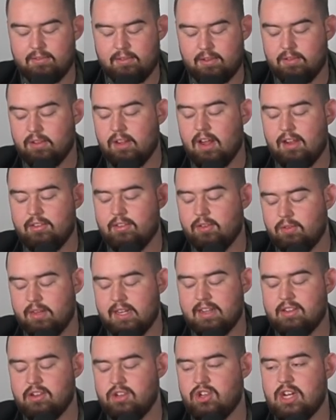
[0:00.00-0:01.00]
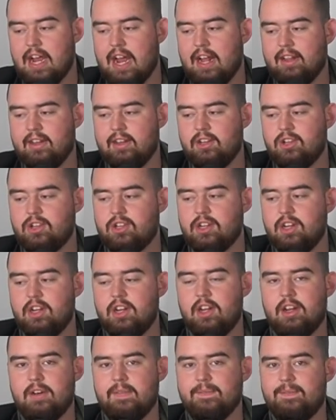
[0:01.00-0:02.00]
Lonzo gets a challenge,
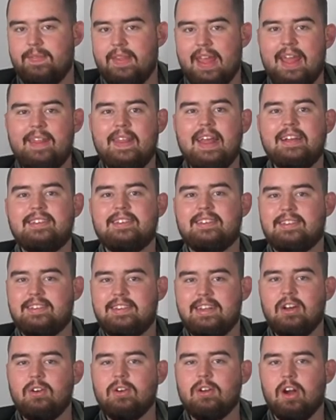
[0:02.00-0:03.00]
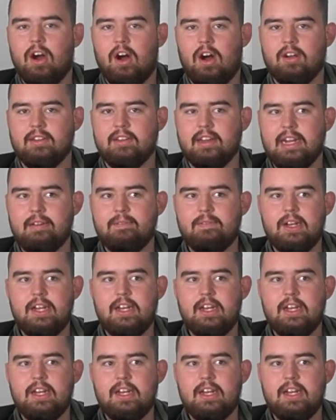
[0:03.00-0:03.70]
and they still called it.